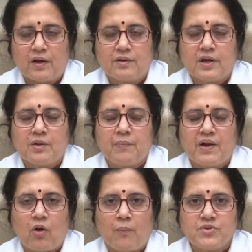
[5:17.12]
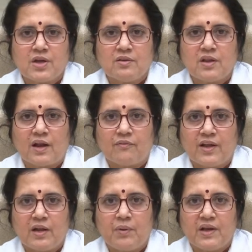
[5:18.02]
treatment options are
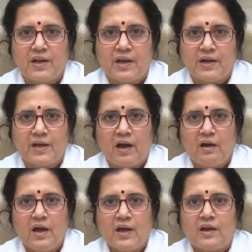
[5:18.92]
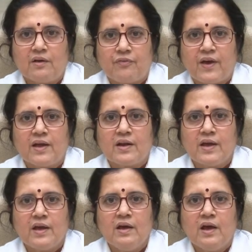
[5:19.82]
available in India in a
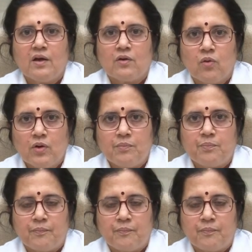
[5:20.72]
fairly good